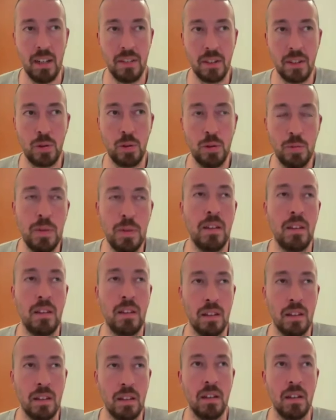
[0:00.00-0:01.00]
This could be
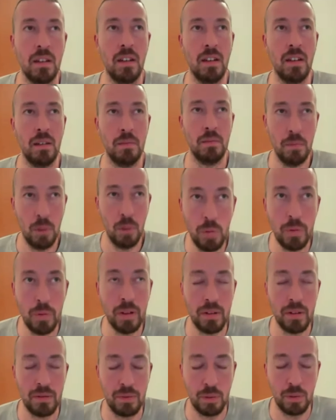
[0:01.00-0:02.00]
the
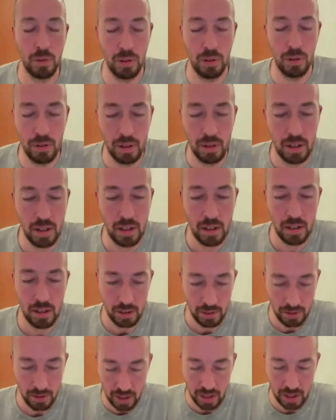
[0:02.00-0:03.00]
moment for
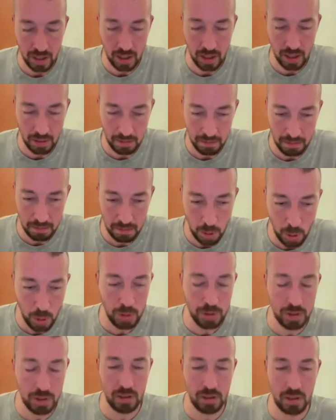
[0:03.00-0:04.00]
the
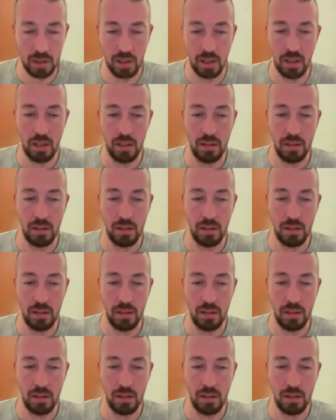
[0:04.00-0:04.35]
most